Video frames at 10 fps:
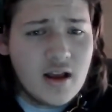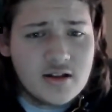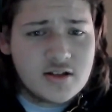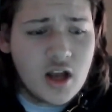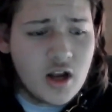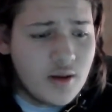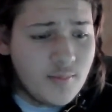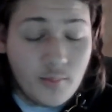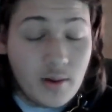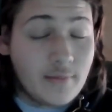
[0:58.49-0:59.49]
So,
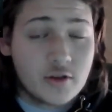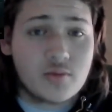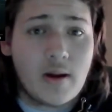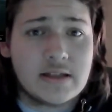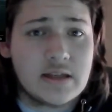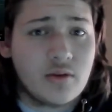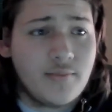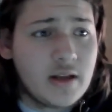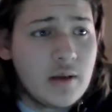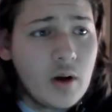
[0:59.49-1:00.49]
but we'll have to just wait and see what the
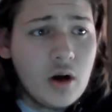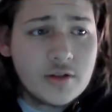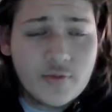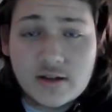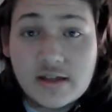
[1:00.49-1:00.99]
video beholds for us.